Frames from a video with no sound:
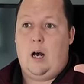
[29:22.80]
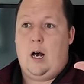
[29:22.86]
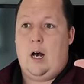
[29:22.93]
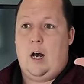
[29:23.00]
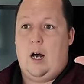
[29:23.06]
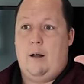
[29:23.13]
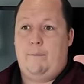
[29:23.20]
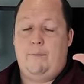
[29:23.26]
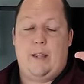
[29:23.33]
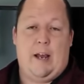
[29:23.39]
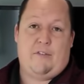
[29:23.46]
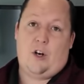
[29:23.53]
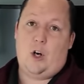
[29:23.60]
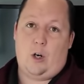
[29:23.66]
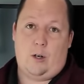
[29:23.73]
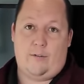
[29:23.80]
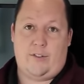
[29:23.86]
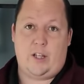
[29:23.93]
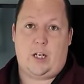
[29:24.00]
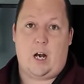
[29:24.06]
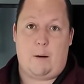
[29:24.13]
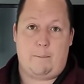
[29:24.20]
Uh, never heard of
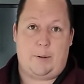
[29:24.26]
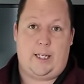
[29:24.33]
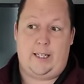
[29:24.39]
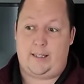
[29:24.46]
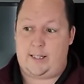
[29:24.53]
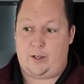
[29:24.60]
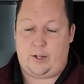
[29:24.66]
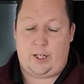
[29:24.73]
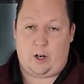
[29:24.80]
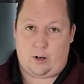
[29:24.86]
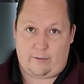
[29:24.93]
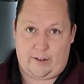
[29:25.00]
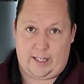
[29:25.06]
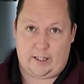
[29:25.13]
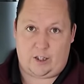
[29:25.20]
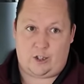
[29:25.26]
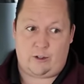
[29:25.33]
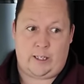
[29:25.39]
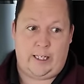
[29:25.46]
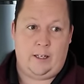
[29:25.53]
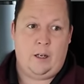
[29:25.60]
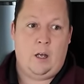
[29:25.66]
the company until the RV
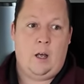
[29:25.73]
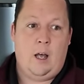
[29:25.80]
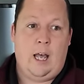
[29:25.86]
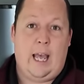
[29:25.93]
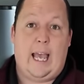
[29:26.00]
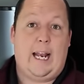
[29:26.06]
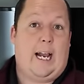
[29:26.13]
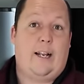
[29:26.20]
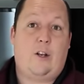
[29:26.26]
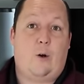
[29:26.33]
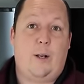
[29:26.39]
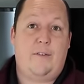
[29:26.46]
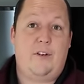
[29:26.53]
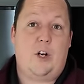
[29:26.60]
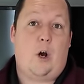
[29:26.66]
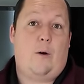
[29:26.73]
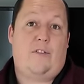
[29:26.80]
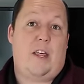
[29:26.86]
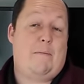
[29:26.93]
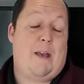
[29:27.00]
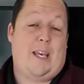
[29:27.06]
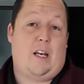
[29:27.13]
industry, and I don't even know
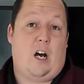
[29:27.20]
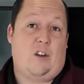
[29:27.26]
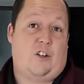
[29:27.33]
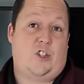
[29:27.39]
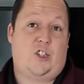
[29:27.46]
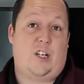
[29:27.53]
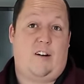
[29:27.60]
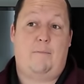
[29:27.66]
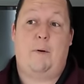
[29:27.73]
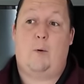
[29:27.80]
if they make other stuff.